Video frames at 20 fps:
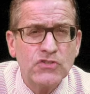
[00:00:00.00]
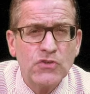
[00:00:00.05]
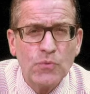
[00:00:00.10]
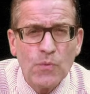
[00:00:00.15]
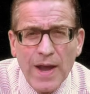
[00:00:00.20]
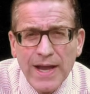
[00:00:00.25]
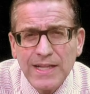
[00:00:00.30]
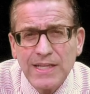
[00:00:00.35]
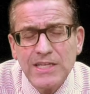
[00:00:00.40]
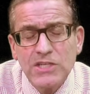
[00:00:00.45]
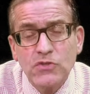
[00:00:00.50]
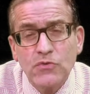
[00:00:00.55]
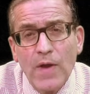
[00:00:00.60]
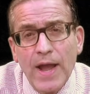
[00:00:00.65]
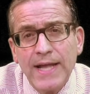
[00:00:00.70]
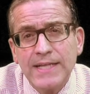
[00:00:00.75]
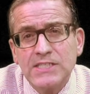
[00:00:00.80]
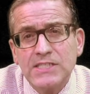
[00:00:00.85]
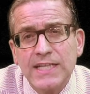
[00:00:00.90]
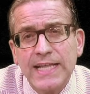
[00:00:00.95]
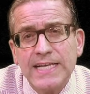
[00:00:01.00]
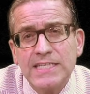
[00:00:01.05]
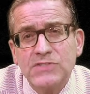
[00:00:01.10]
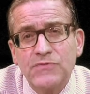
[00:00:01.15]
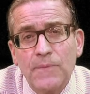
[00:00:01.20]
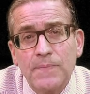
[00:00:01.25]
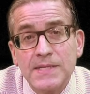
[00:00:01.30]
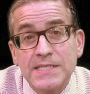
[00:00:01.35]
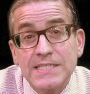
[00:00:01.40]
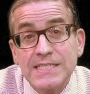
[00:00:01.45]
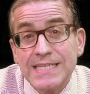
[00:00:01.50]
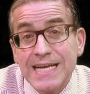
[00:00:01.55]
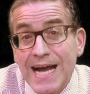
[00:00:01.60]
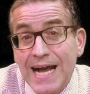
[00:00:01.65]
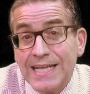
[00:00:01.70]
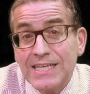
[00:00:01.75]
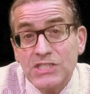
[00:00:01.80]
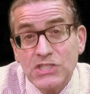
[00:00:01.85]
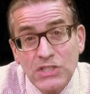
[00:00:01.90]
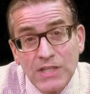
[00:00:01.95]
directly translates from the
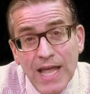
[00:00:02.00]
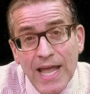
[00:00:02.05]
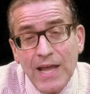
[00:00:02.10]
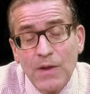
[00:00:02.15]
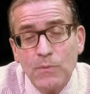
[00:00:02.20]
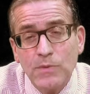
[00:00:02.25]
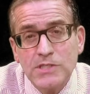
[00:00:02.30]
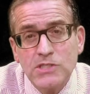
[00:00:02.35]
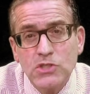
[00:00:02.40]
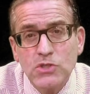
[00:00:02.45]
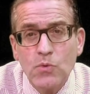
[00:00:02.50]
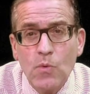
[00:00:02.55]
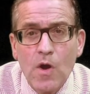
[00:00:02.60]
Scottish language